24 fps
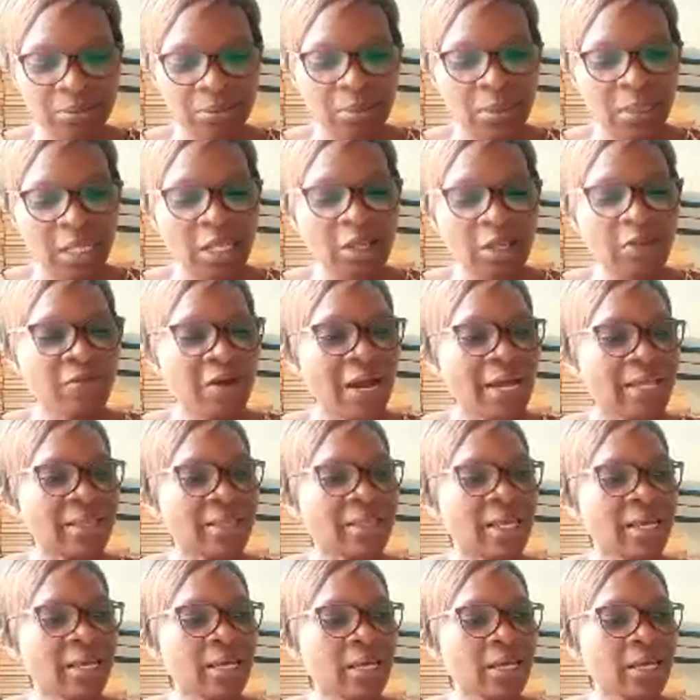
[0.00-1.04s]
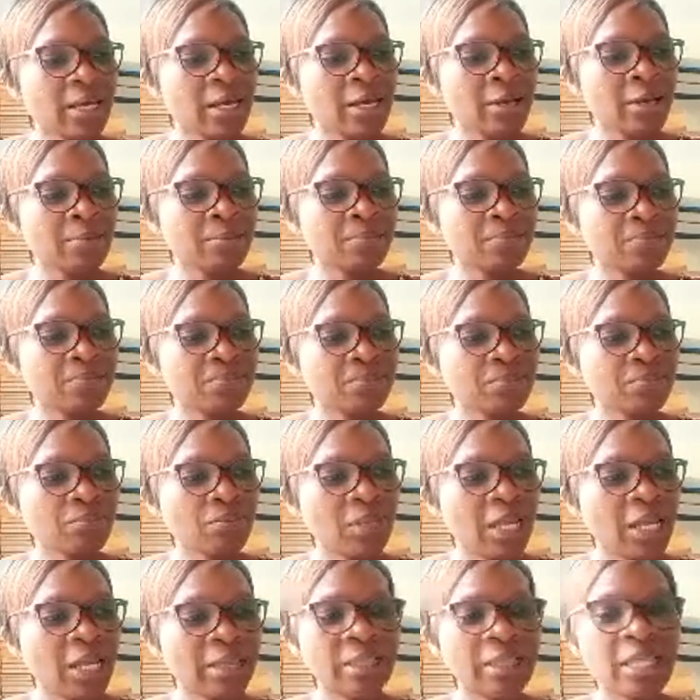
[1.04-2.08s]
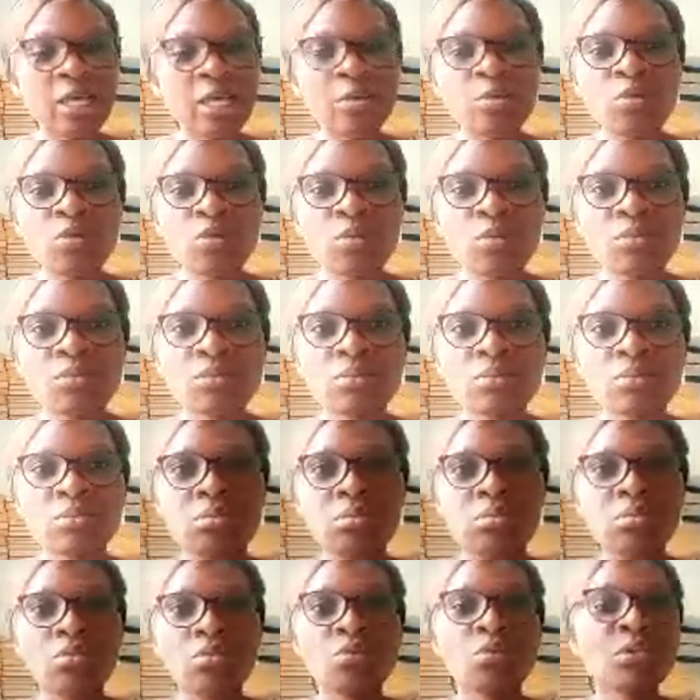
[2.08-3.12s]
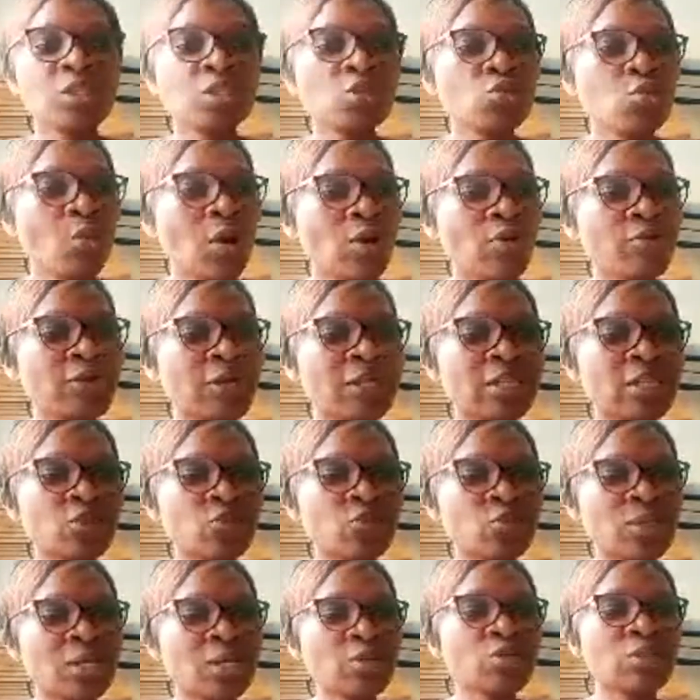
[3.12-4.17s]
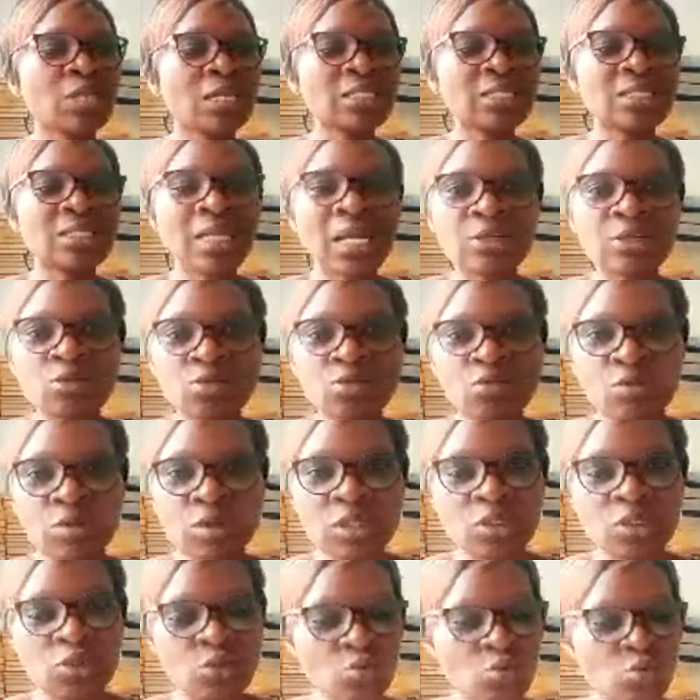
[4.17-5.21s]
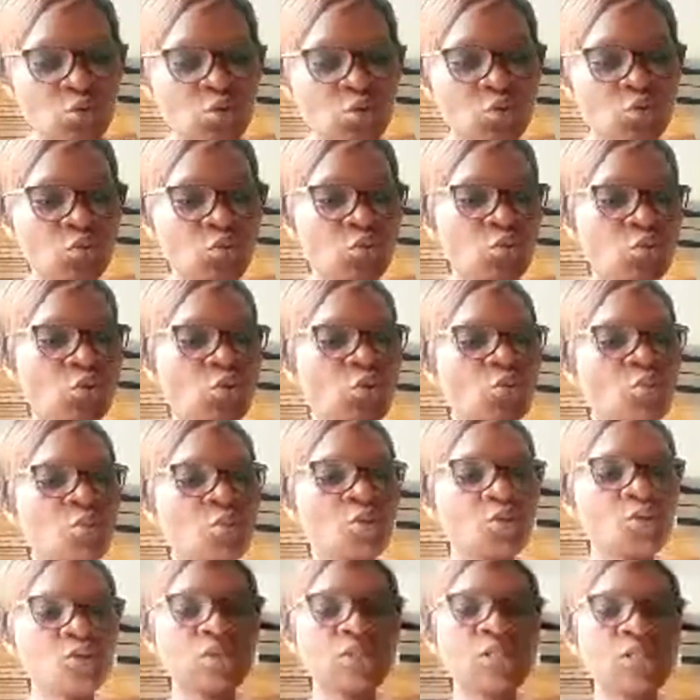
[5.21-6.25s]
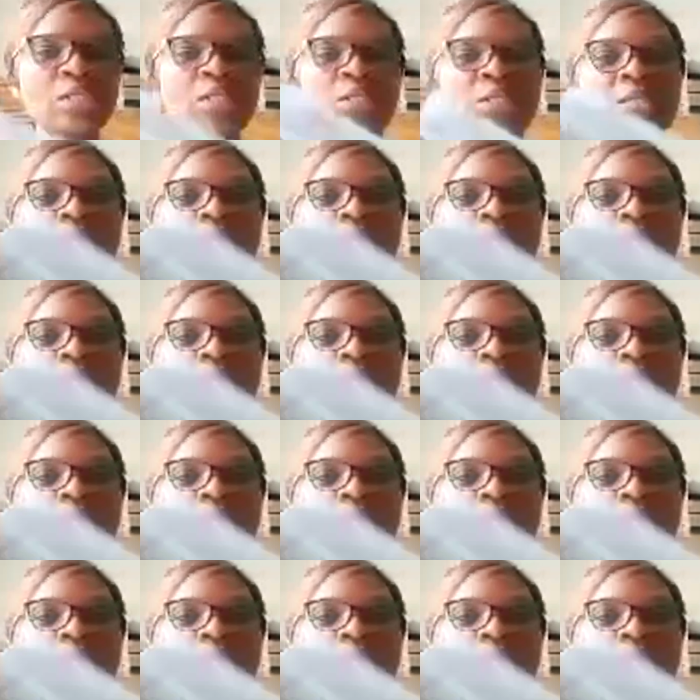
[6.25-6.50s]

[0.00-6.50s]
if I take a table, which is one of the things we can use statistical tools, these tools to use this.